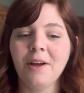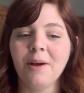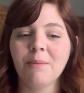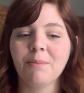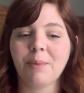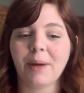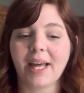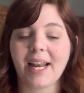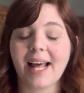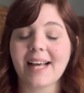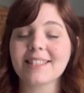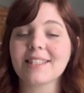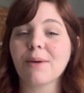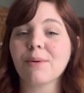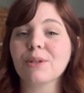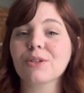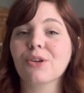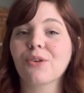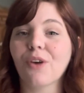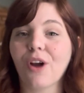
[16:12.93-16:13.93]
But as I
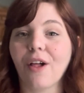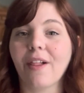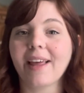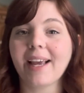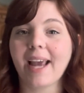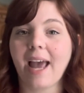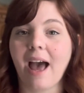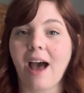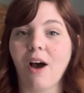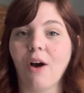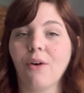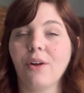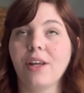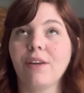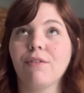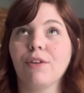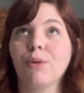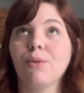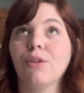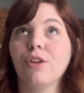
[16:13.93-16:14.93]
was crawling out,
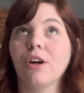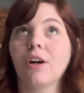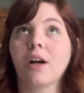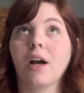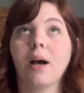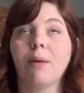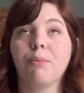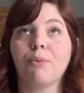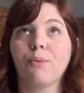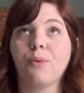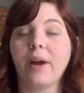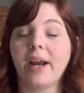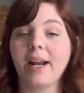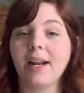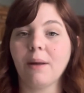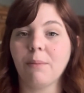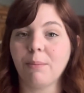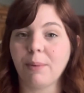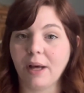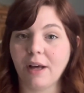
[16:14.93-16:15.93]
if you look up right
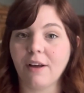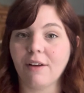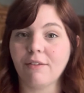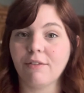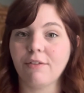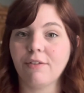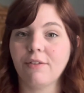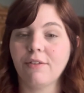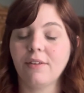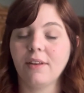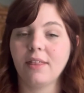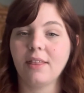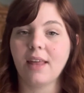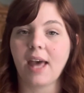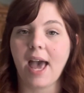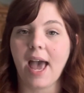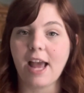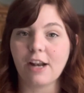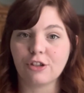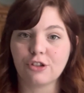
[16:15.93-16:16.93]
above
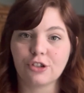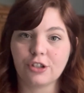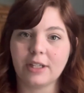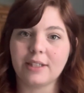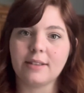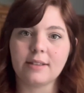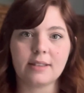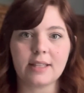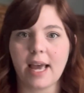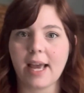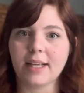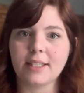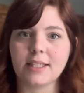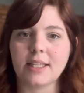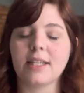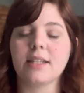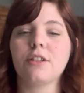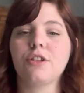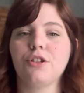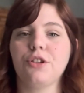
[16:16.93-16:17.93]
the entrance
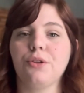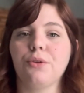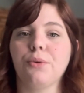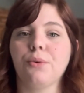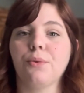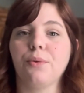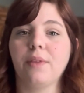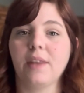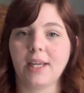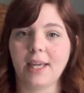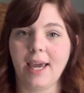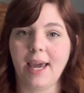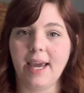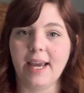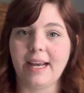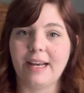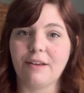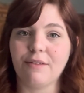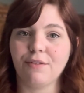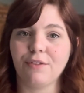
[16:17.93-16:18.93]
exit to the
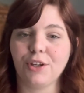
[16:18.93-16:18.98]
cave,